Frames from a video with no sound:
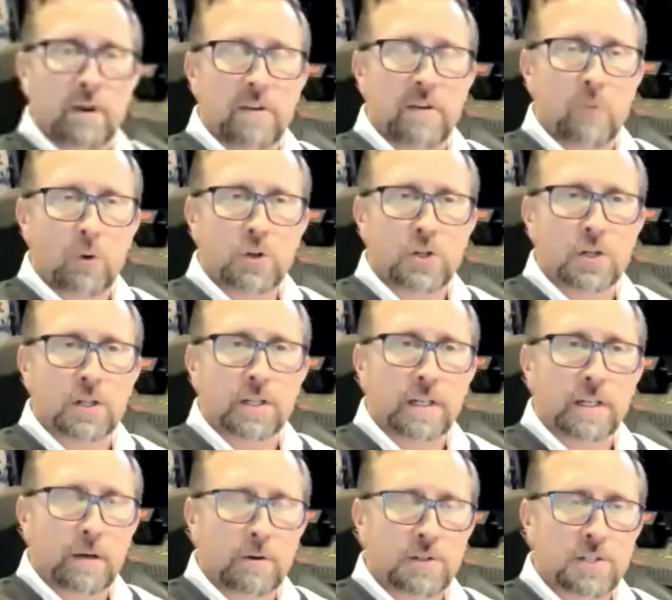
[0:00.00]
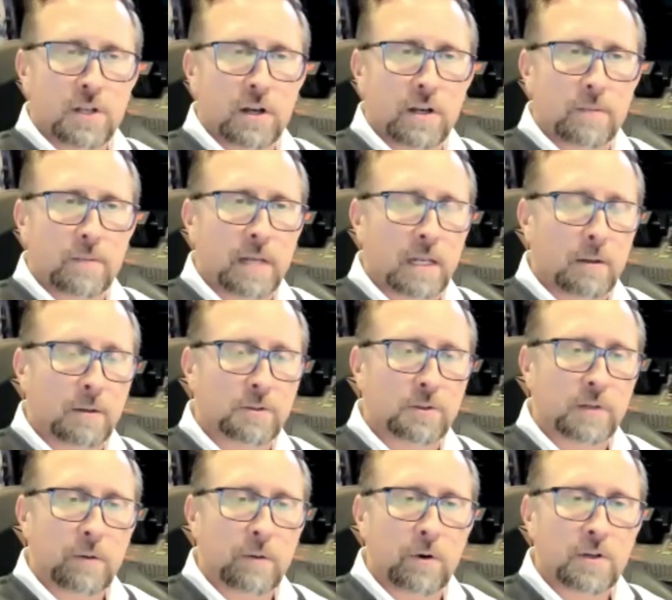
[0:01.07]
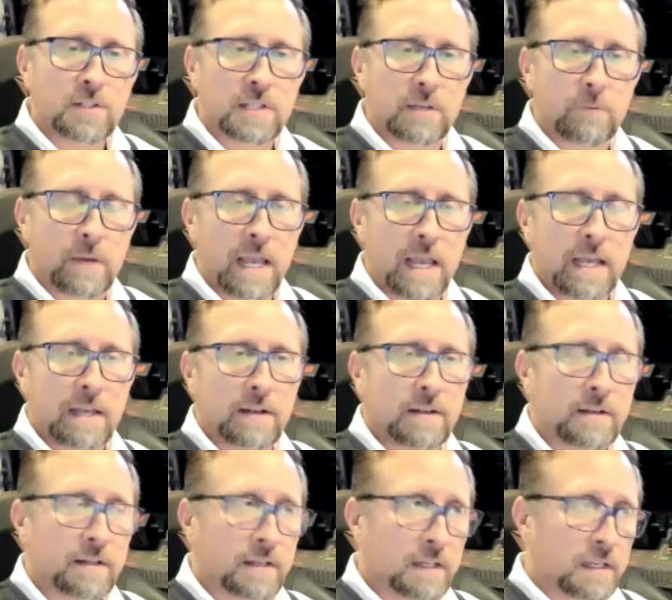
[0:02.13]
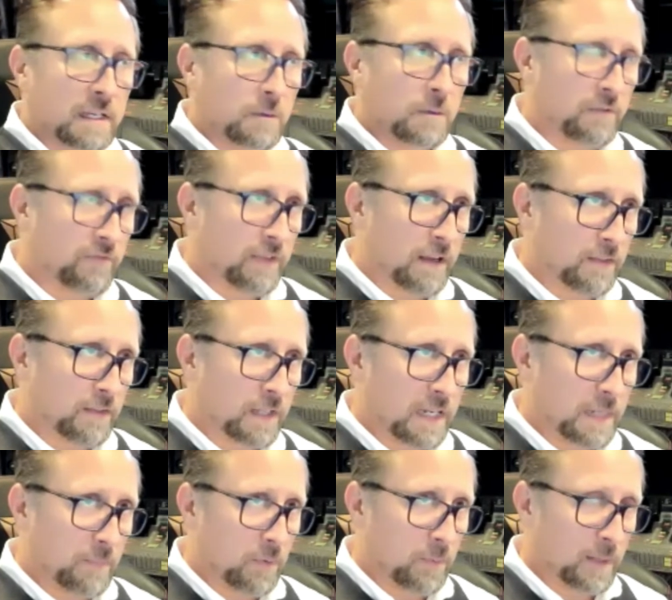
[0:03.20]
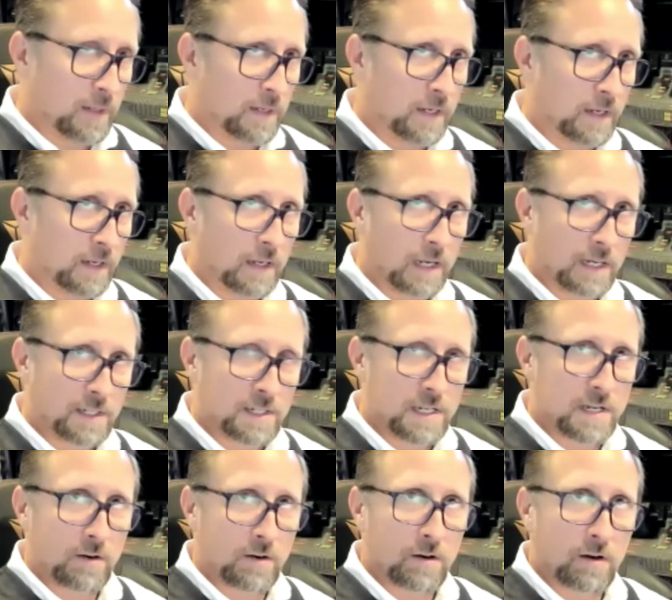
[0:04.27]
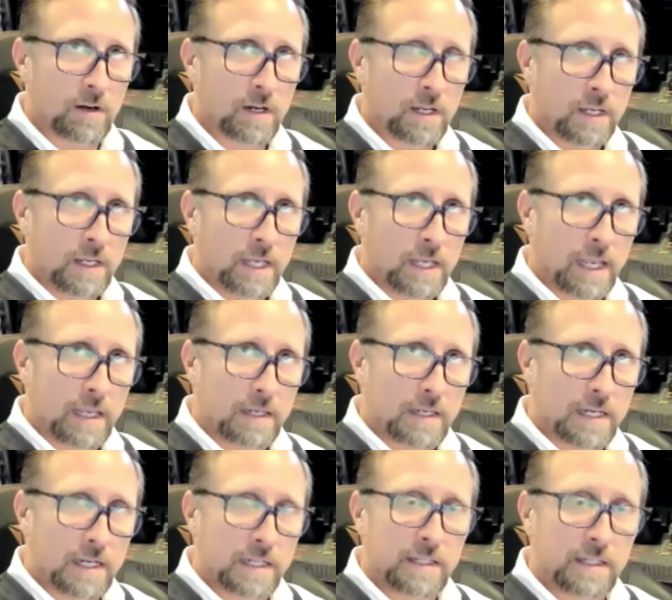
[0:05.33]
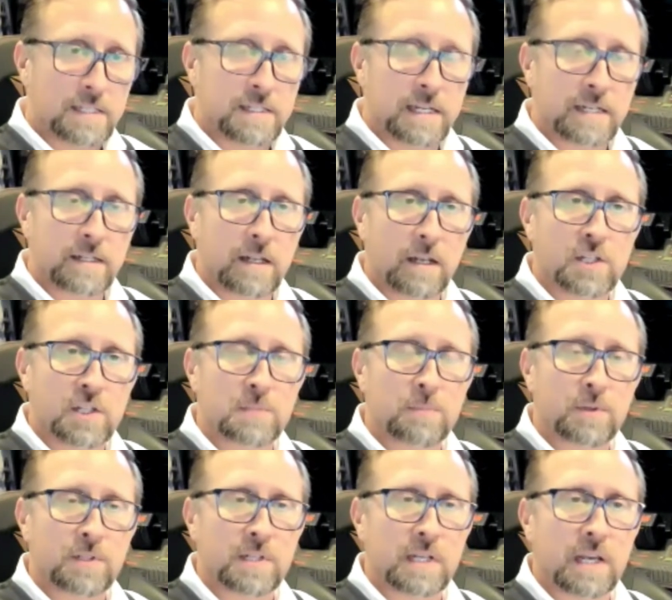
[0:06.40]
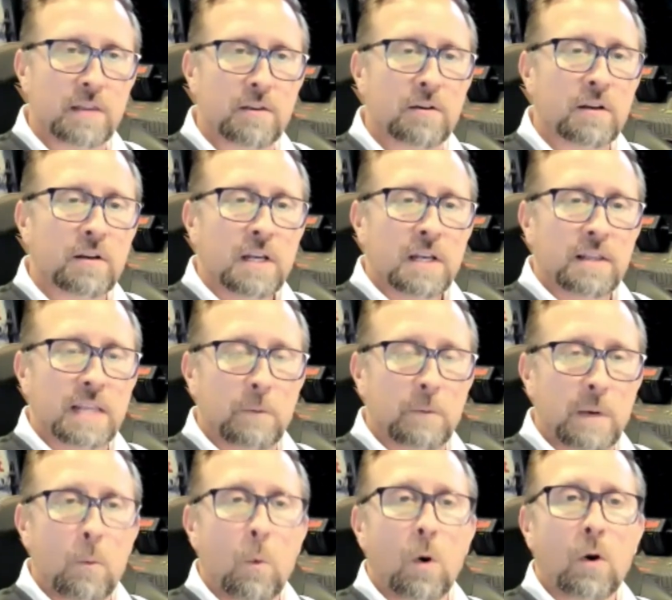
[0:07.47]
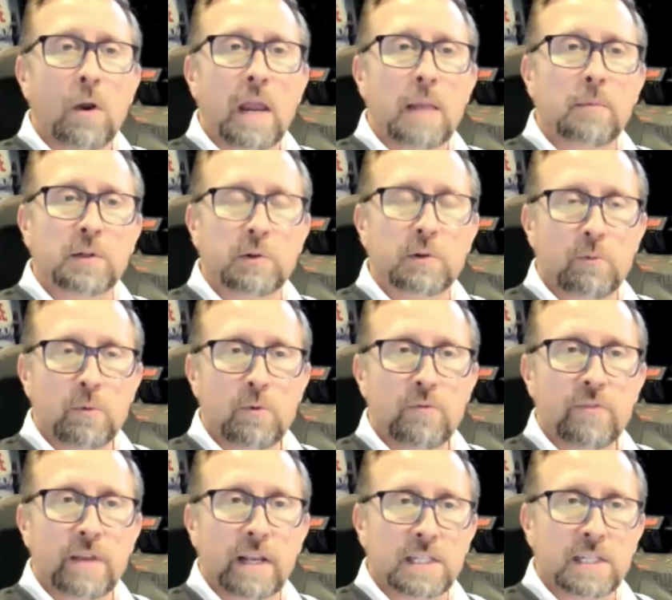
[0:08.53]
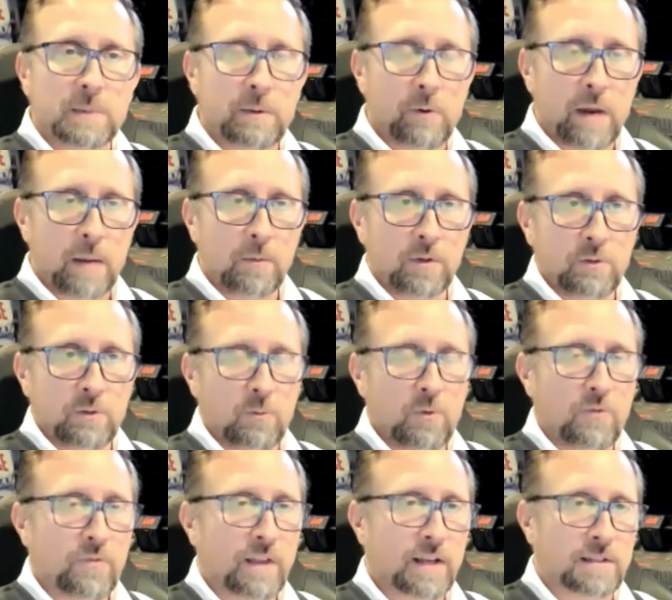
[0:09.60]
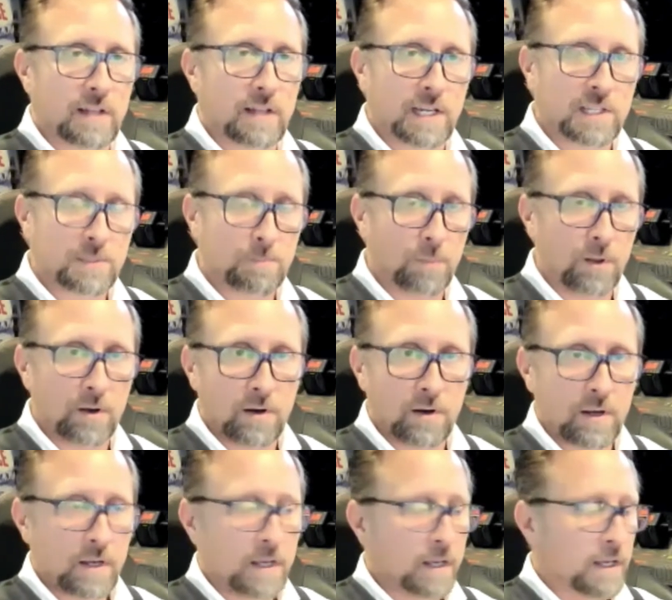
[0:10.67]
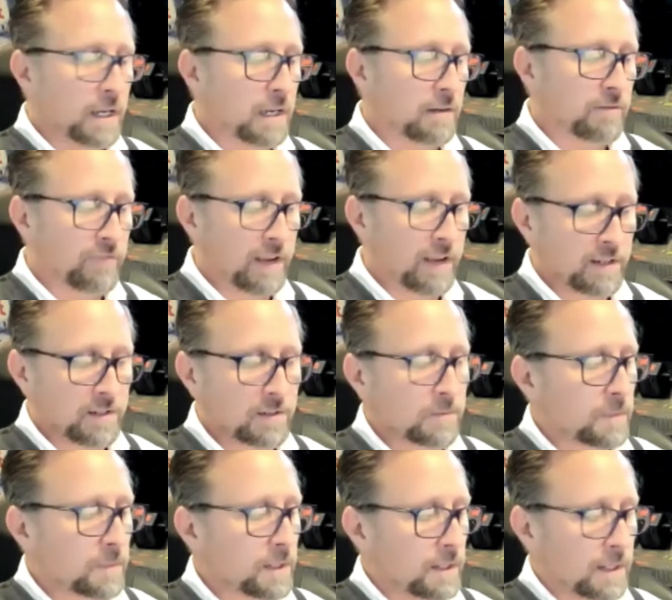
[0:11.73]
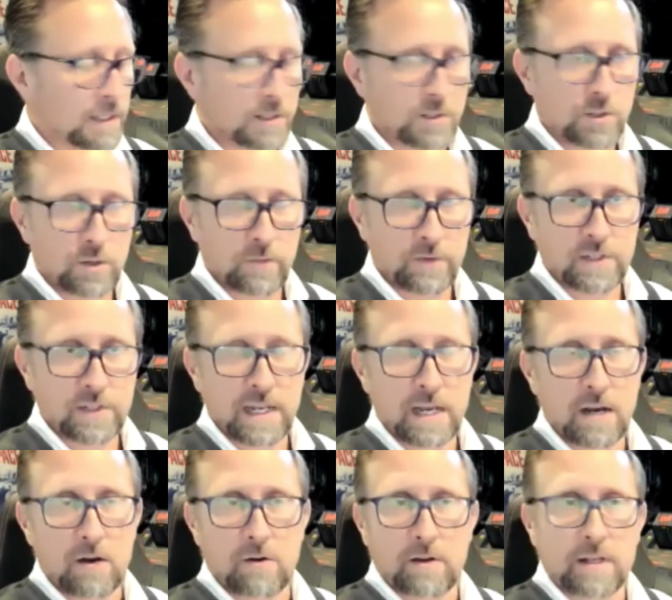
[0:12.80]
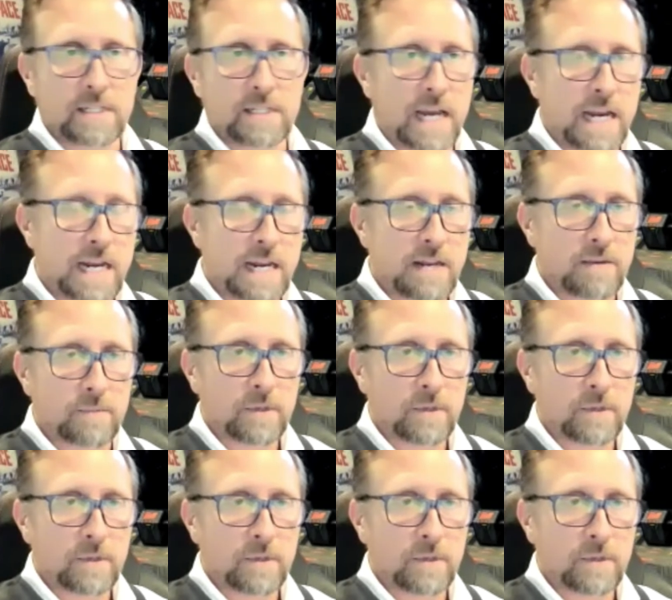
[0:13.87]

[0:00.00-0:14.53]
fortunate in our SOC at Palo Alto Networks that we found that implementing XDR and getting these technologies put together, that we were able to remove things. We were able to remove things like Splunk and Phantom and ServiceNow and Tanium